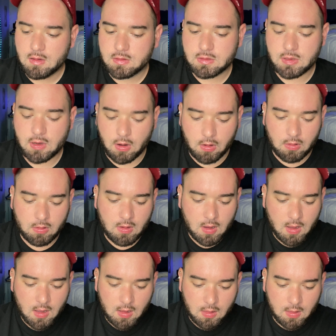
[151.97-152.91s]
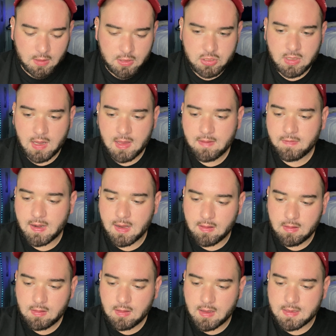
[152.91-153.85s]
So let's try the
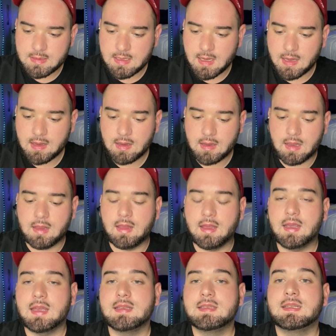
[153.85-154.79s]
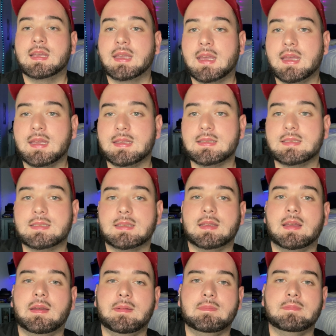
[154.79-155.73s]
vanilla latte. And like I said, guys,
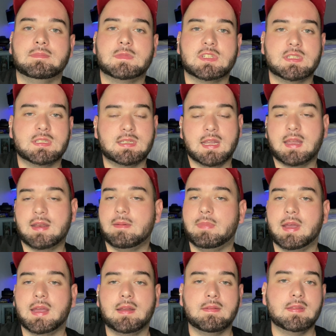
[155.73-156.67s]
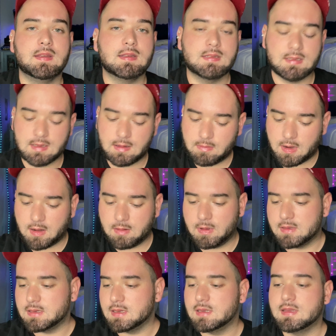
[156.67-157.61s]
I'm taking a bite of this. I'm not
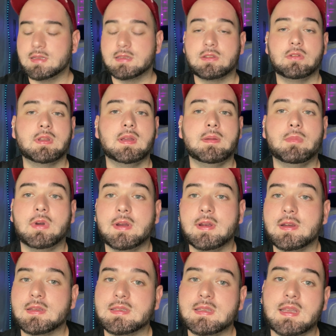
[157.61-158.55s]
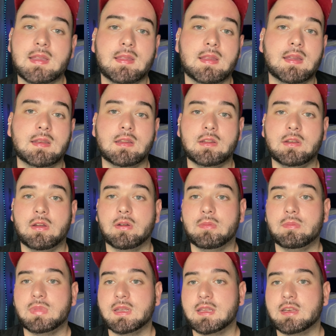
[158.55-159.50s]
about to eat these whole damn bars and then, you know,
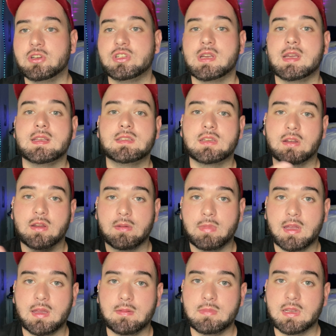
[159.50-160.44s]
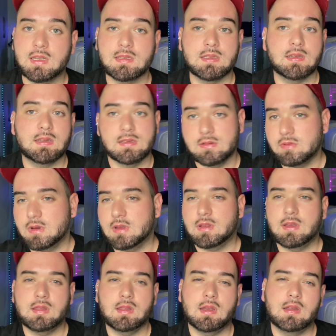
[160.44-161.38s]
be energized to go to bed because it doesn't work
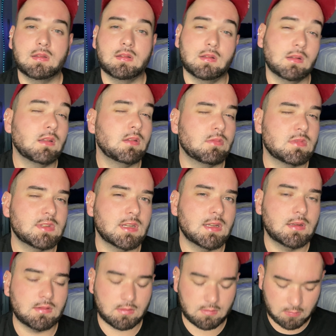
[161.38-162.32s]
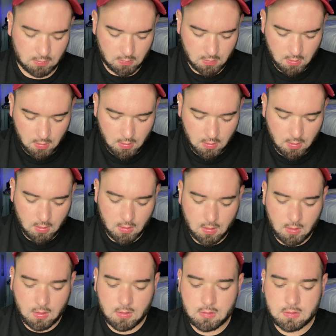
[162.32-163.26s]
like that. You get what
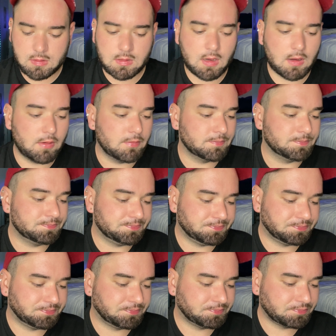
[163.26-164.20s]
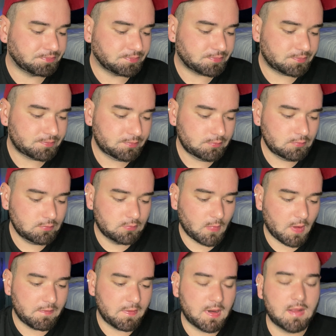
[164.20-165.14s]
I'm saying?
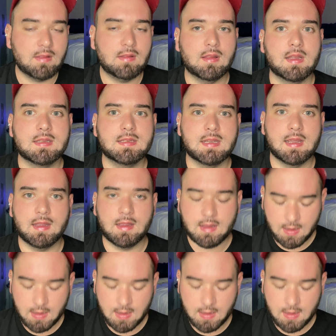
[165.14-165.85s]
So vanilla latte.